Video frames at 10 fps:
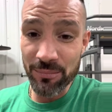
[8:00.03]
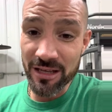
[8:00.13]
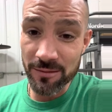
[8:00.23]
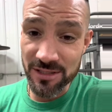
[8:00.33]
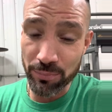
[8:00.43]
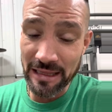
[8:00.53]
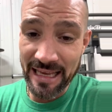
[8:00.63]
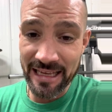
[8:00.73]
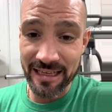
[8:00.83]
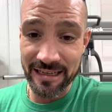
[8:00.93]
becomes a
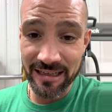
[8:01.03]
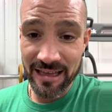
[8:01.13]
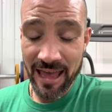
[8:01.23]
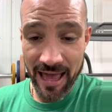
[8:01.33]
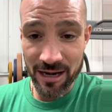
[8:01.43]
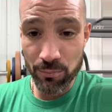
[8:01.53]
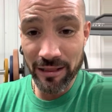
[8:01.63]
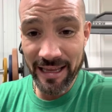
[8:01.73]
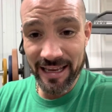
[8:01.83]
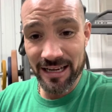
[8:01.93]
plan. And a
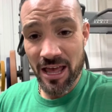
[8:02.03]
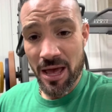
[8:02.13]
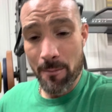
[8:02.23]
plan